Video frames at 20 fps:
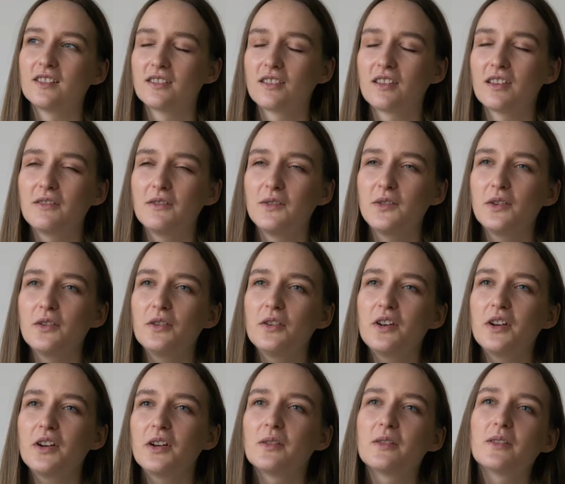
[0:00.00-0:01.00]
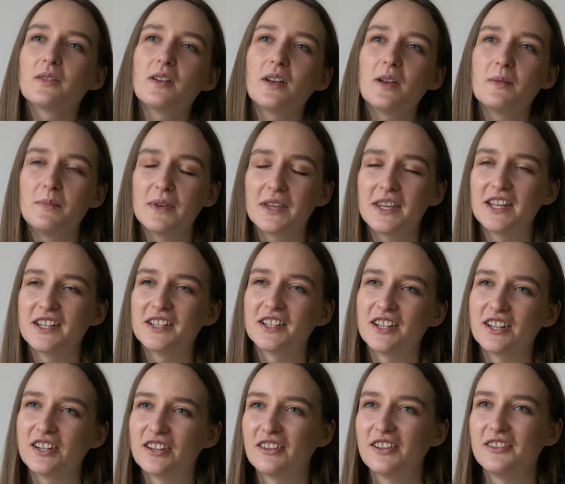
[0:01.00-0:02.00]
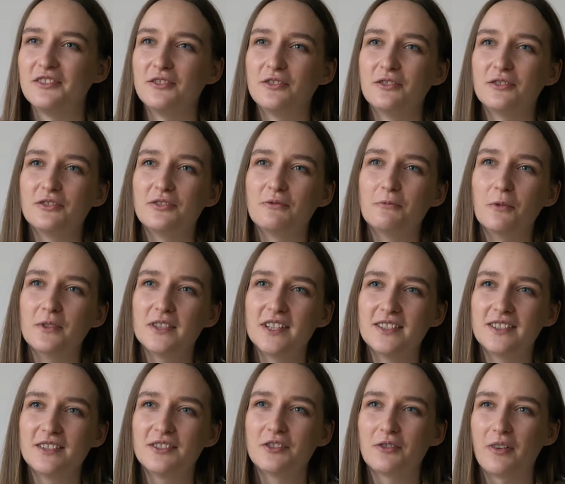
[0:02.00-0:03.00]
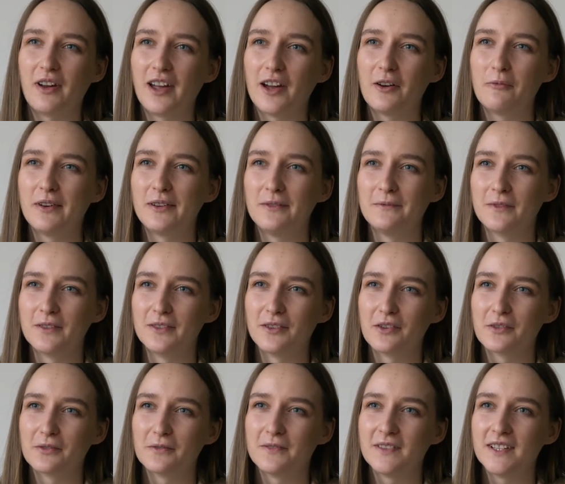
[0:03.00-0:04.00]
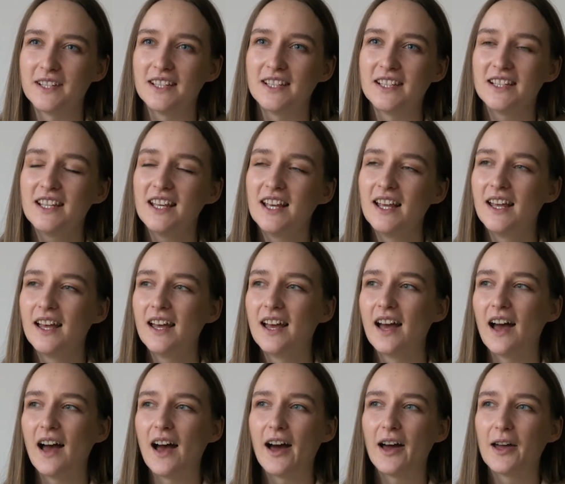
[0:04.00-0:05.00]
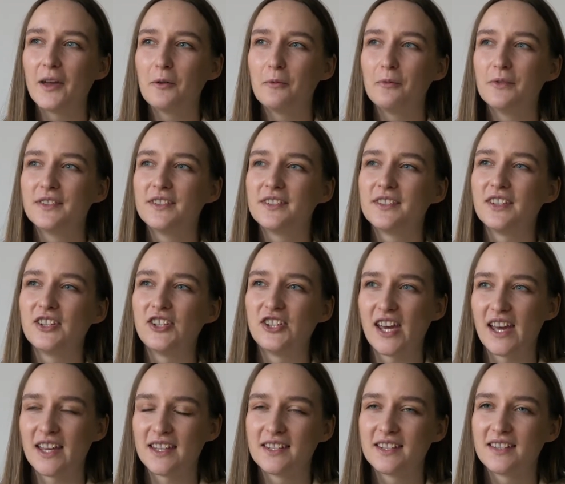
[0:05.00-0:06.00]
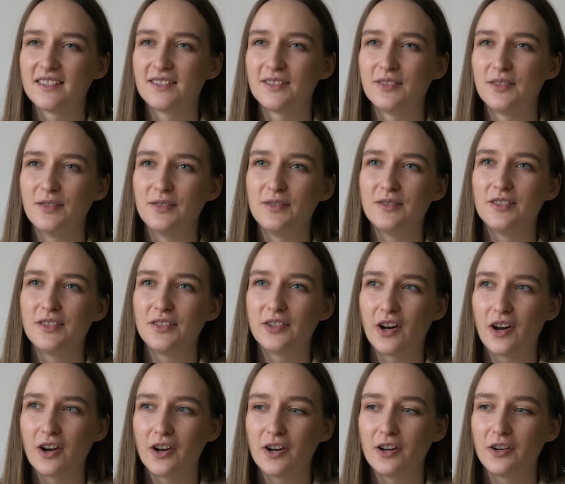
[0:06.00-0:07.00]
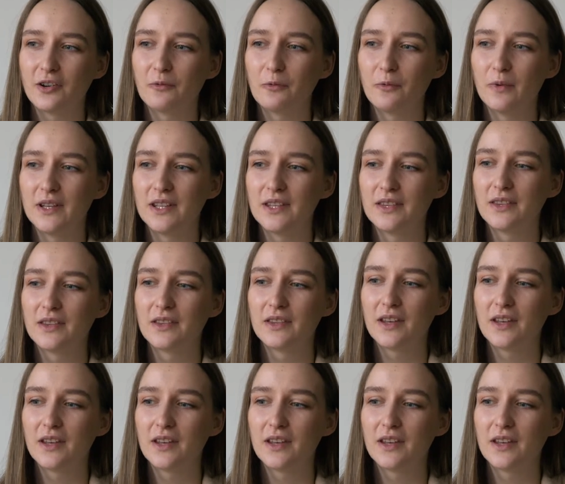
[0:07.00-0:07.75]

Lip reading: So if you're a beginner and you wanted to try out wedding photography, I would suggest to start with